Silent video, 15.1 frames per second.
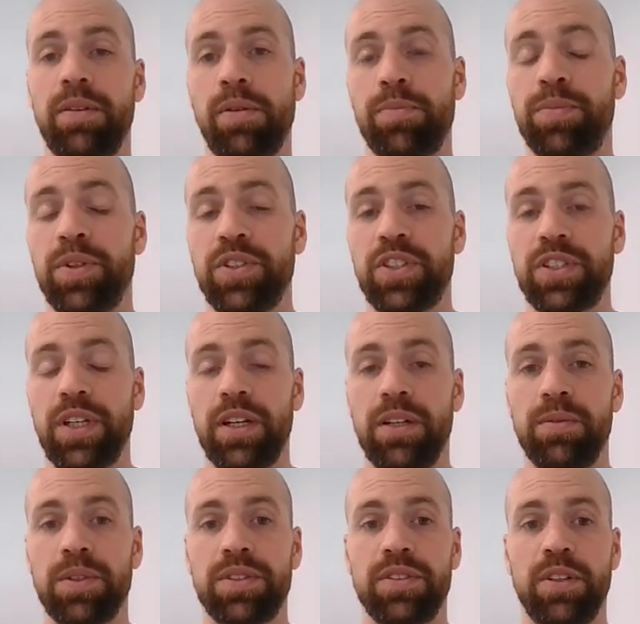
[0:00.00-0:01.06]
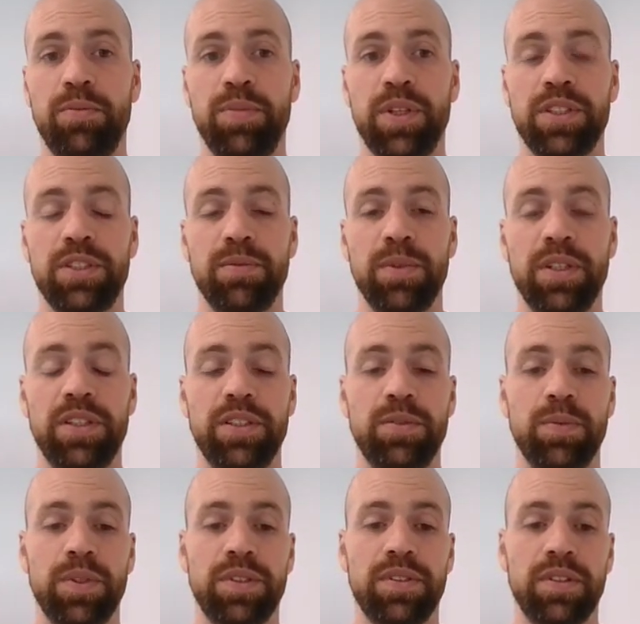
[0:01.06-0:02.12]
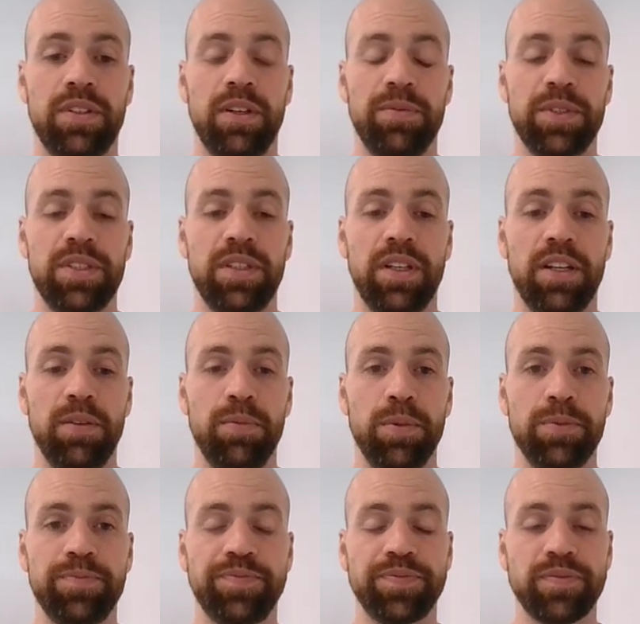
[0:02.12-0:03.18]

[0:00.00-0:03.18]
our push channel, was not possible, this was a common setup.